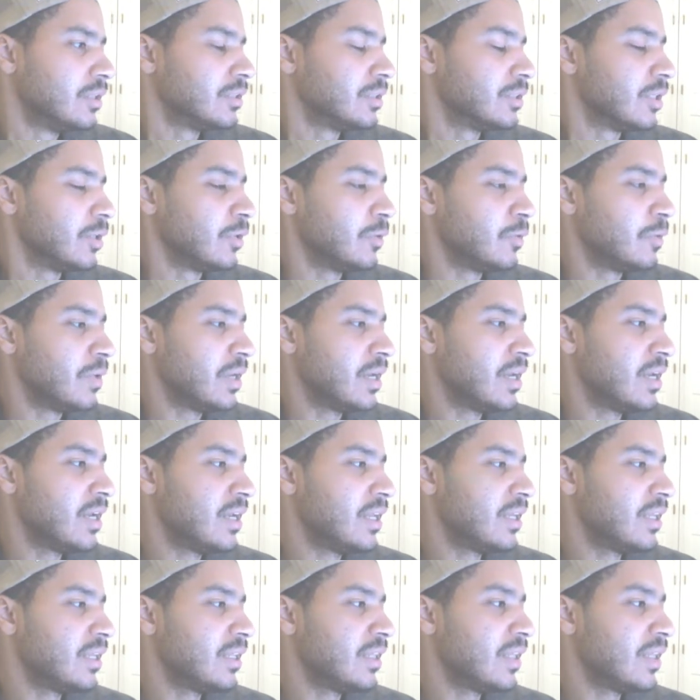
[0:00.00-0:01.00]
So
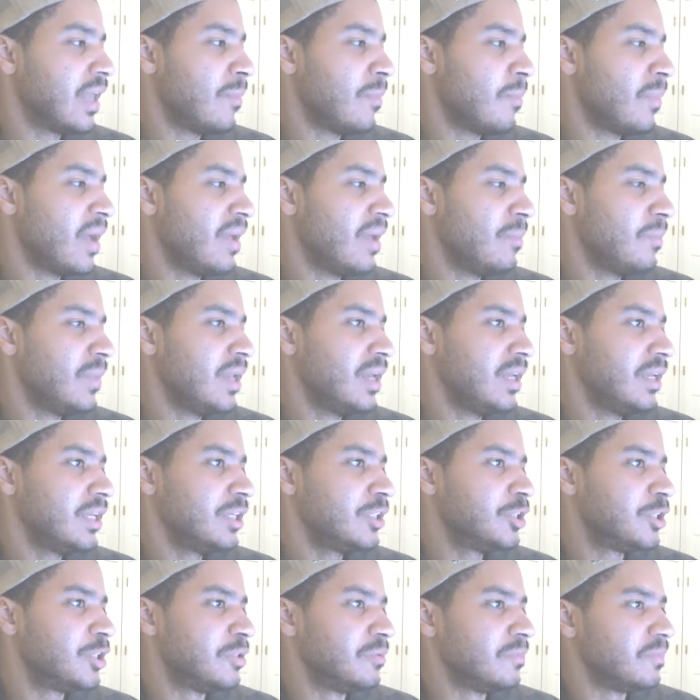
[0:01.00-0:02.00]
that might be an
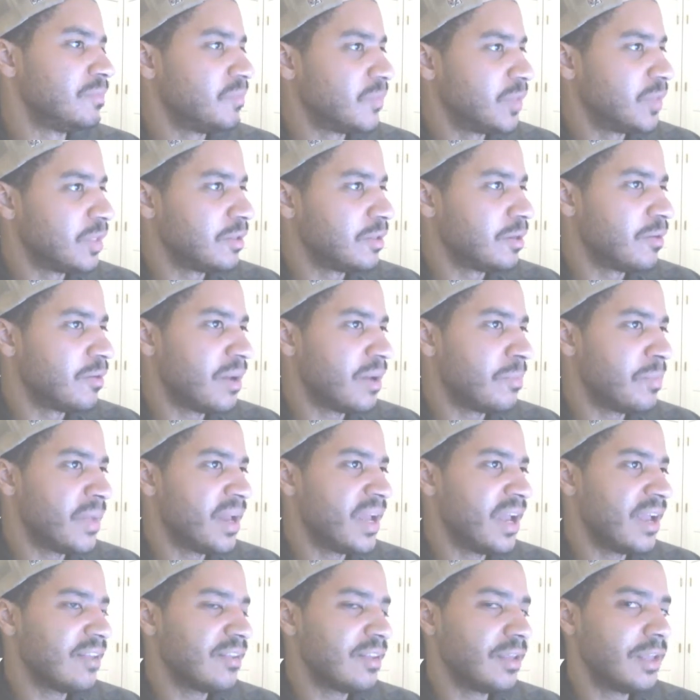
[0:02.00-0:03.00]
issue. You know, I
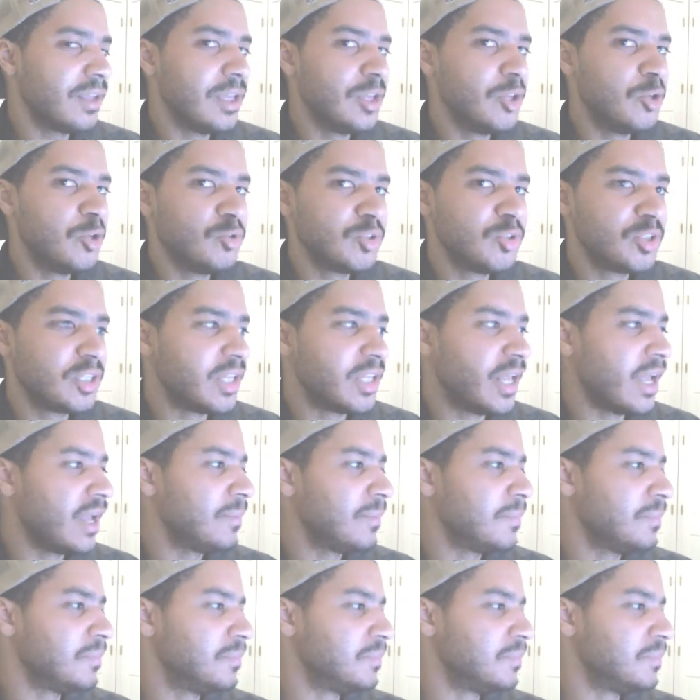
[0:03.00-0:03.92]
might have to get used to that.